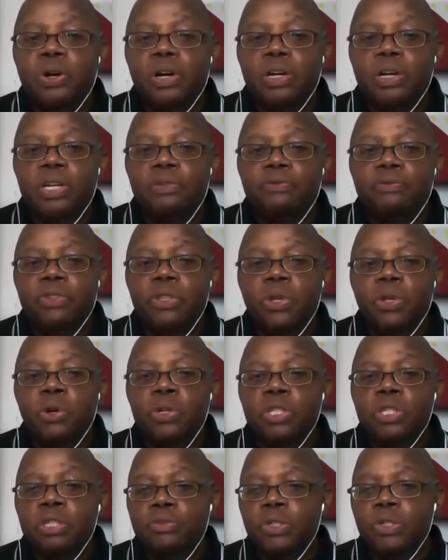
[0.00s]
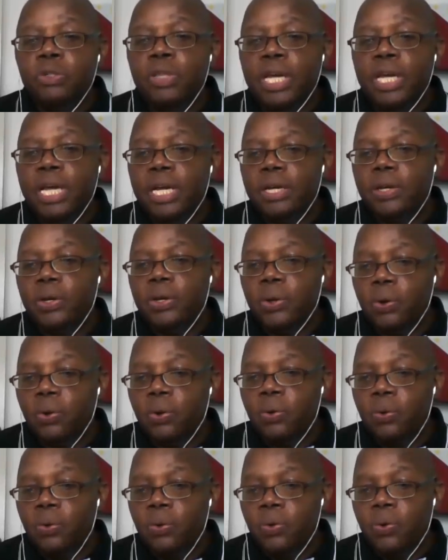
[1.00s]
And for those of you that
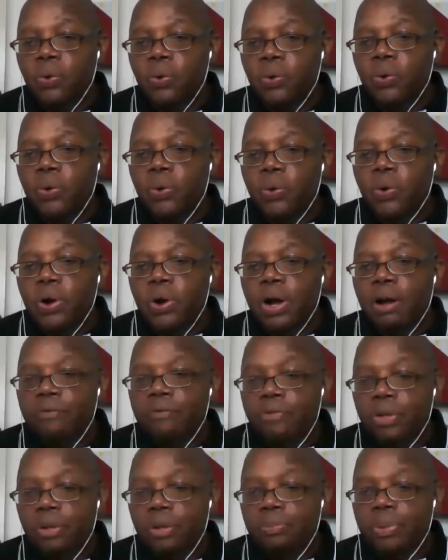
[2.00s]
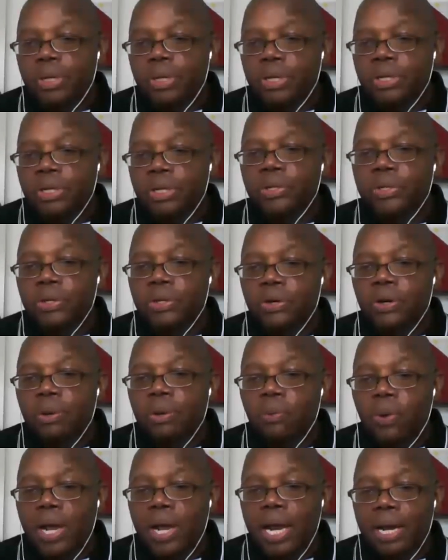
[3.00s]
know are Filipino, you know I'm
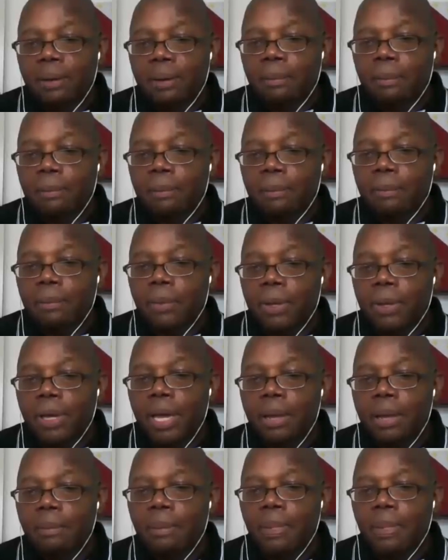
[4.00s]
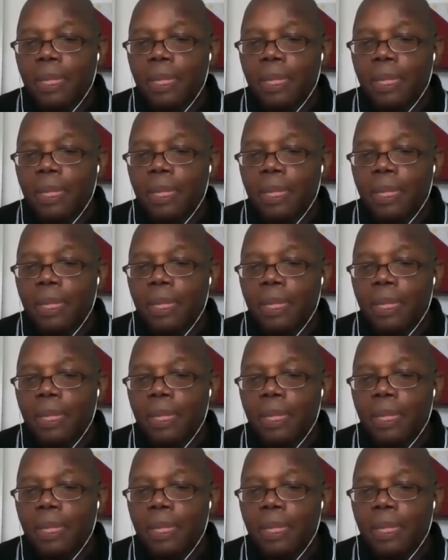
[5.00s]
right. Okay.